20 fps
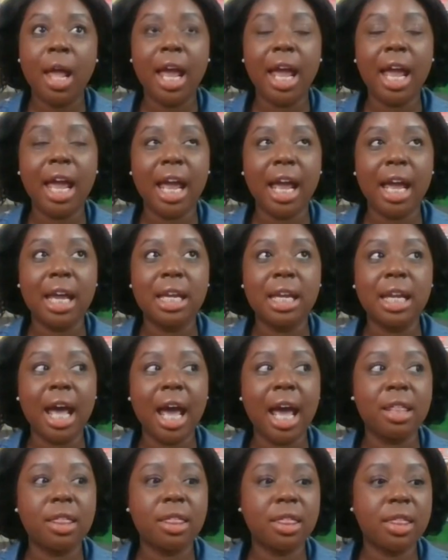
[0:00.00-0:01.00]
And
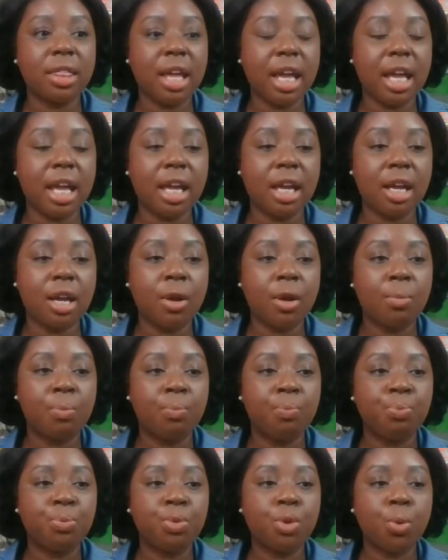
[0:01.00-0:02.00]
I think
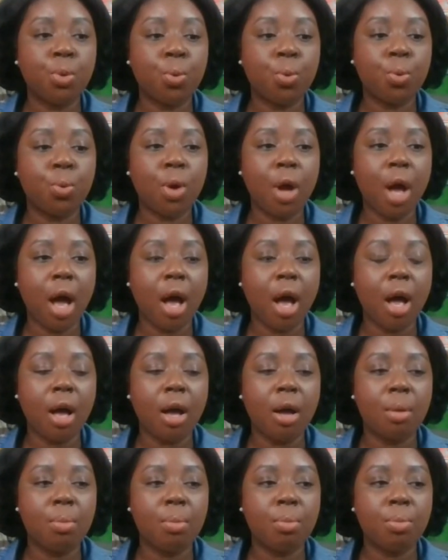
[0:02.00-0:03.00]

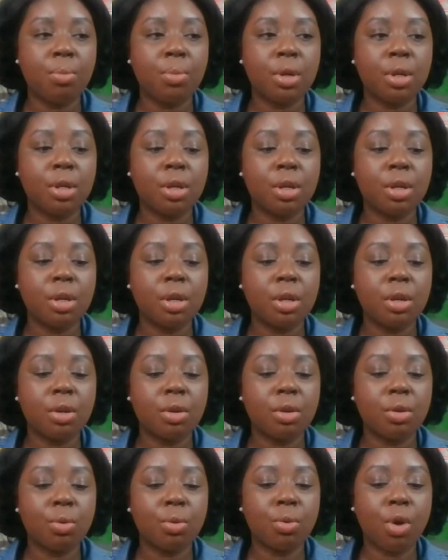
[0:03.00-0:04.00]

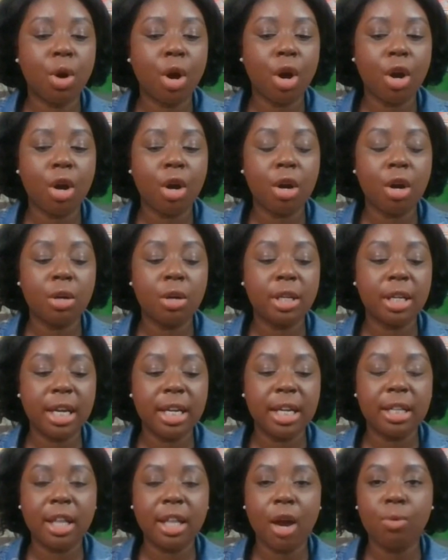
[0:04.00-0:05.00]
her
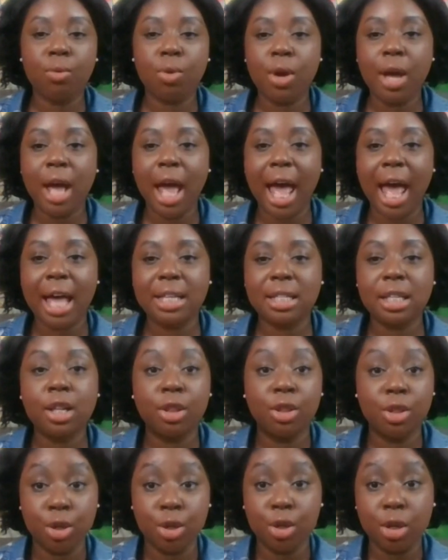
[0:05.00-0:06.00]
getting that role as
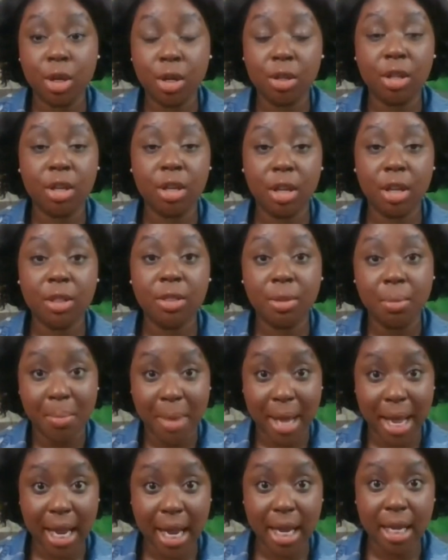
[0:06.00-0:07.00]
the
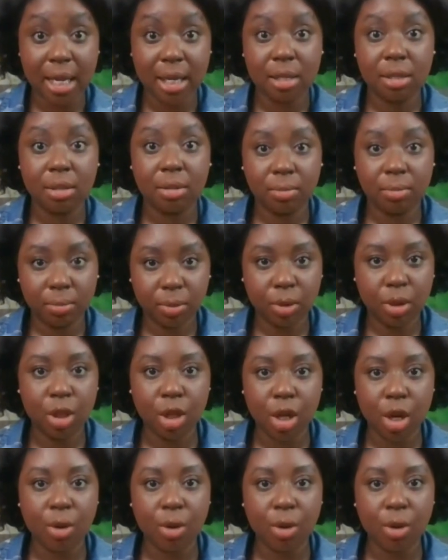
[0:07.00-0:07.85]
maid, you know,